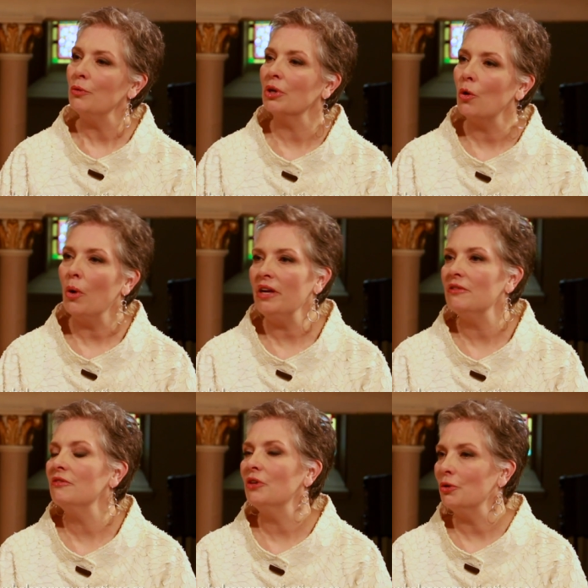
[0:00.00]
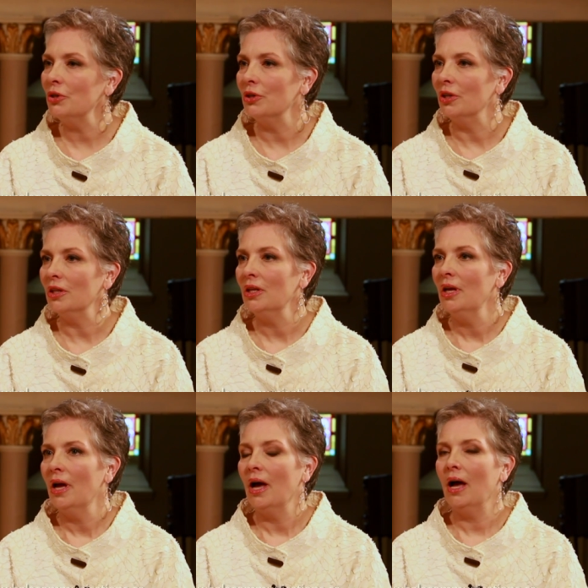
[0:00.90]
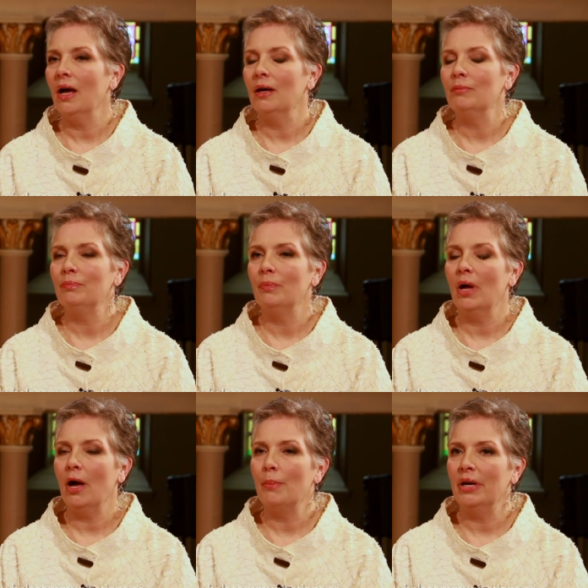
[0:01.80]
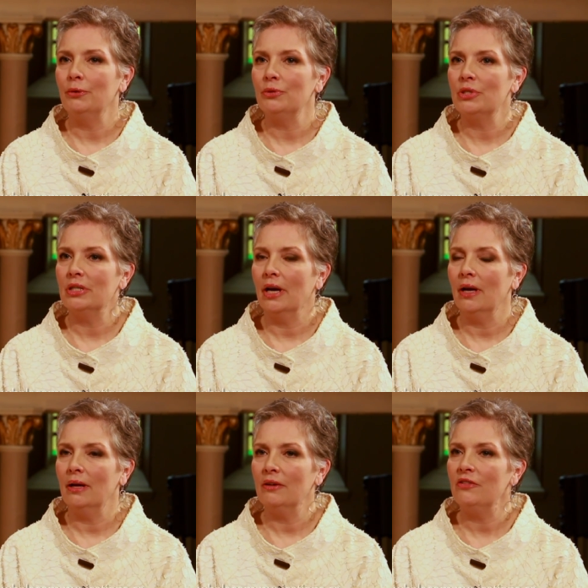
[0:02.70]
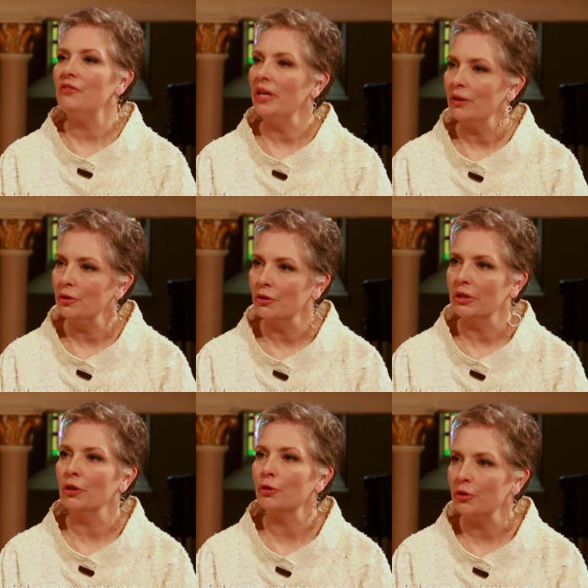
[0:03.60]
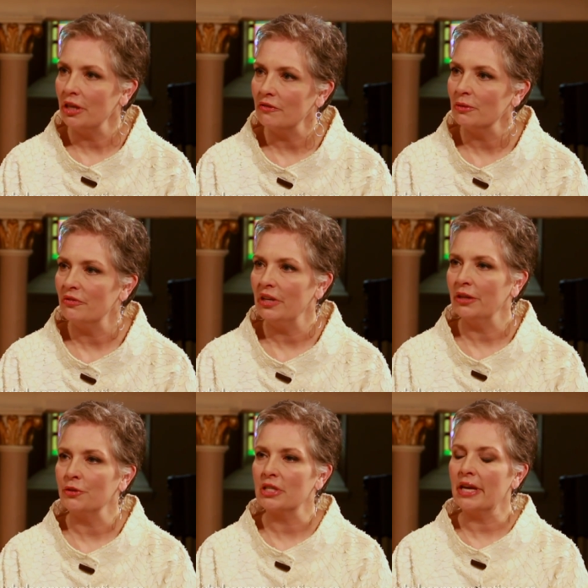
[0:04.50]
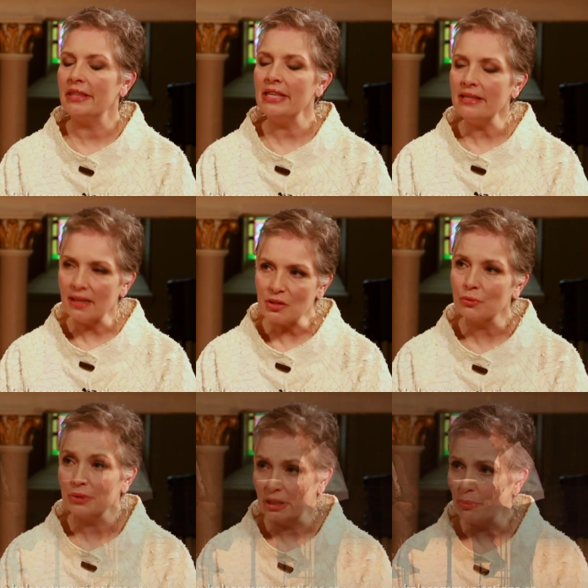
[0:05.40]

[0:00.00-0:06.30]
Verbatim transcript: You were quite vocal um, about uh, failure and learning from failures. And I think that's a really